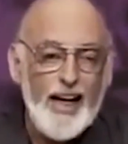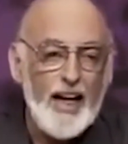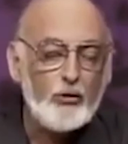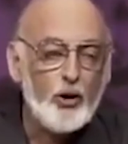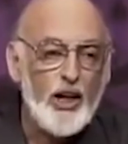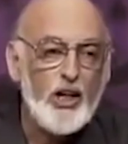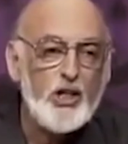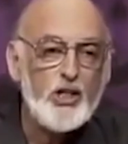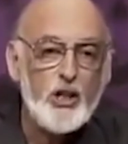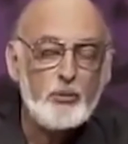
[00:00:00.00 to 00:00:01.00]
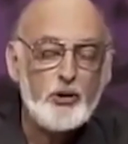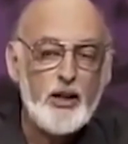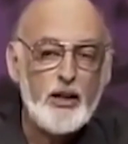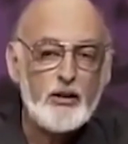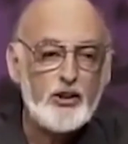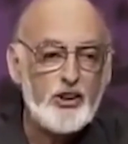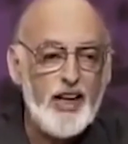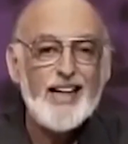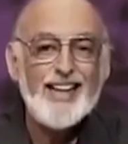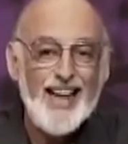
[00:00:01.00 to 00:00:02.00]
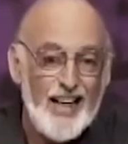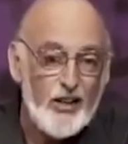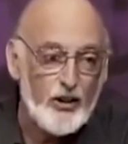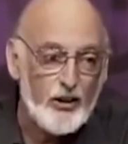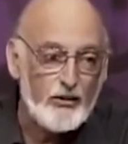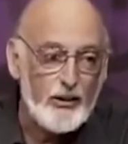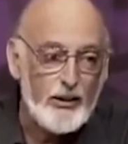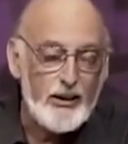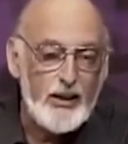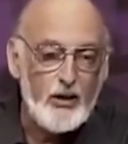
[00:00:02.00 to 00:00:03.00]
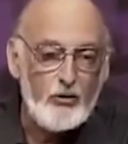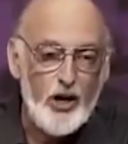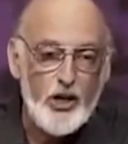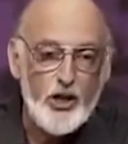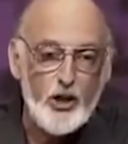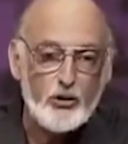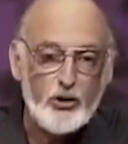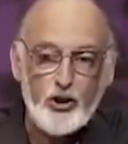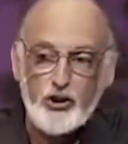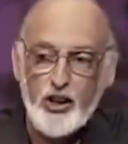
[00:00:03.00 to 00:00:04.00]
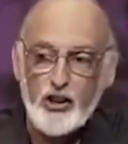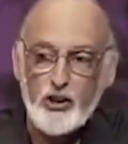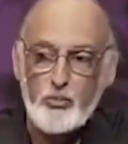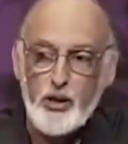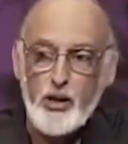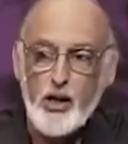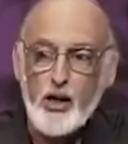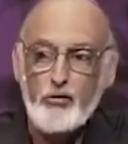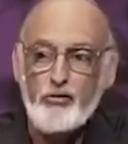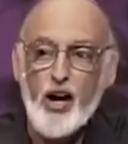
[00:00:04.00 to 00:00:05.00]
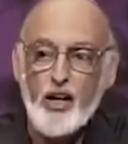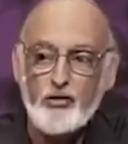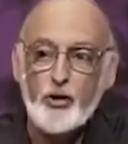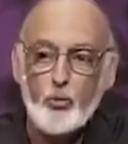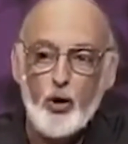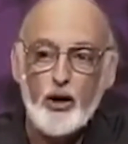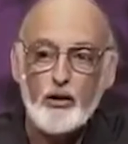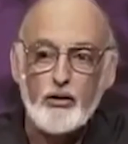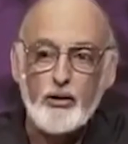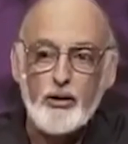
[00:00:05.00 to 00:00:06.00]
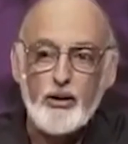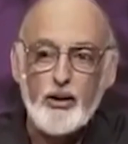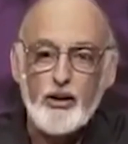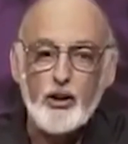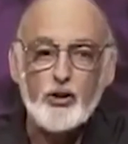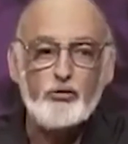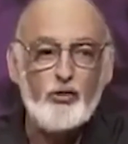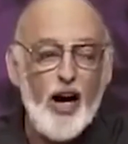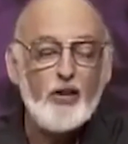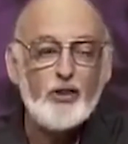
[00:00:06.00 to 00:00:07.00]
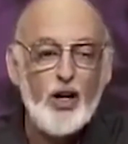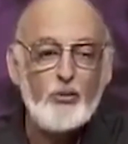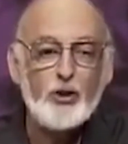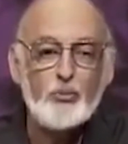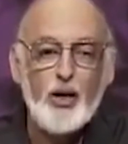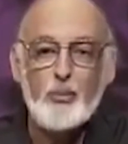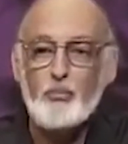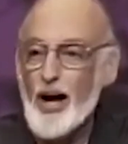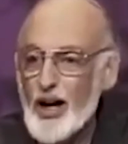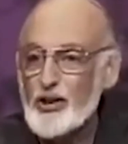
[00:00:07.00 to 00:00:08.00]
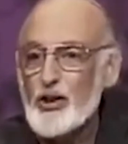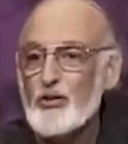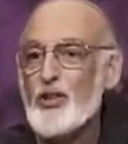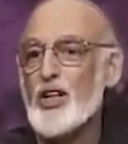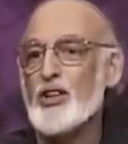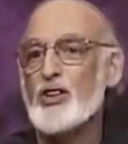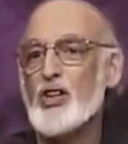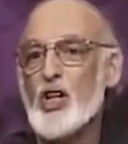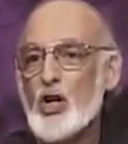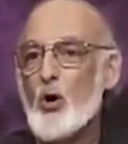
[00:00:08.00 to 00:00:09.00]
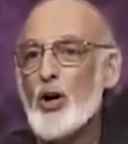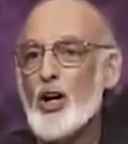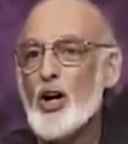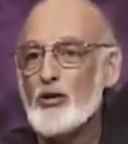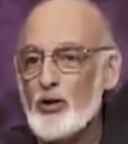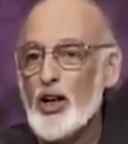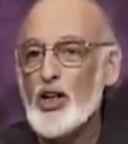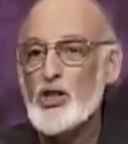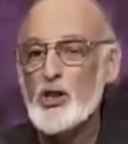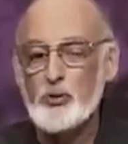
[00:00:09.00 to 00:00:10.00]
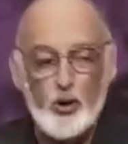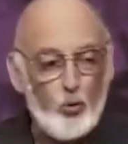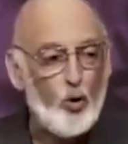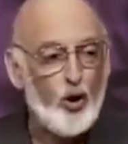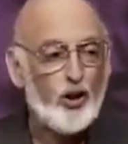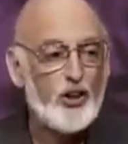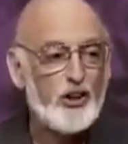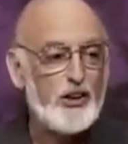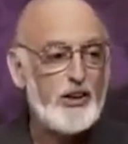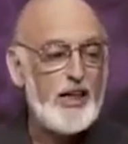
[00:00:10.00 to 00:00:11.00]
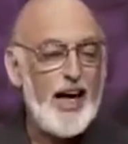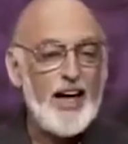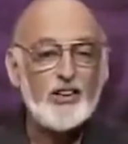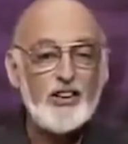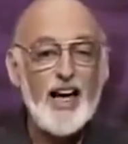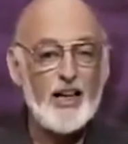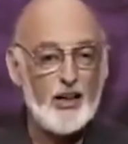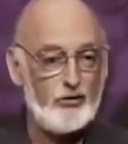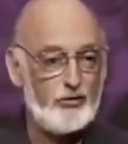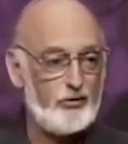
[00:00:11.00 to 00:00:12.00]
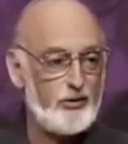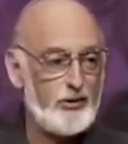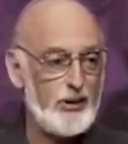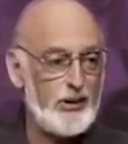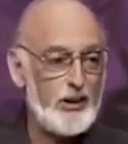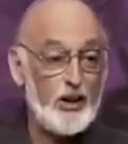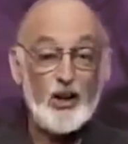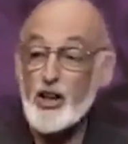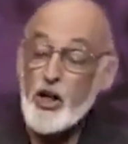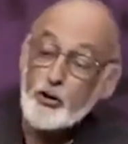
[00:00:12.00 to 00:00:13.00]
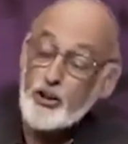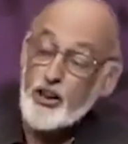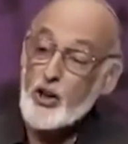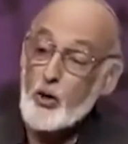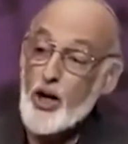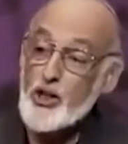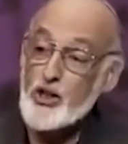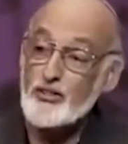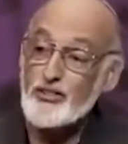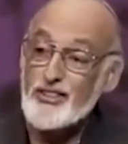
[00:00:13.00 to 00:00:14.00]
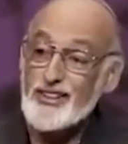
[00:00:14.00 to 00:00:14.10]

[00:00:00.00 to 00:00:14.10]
In relationships that stay together, that ratio turns out to be five to one. There's five times as many positive things going on in relationships that work as negative. So that's an interesting equation.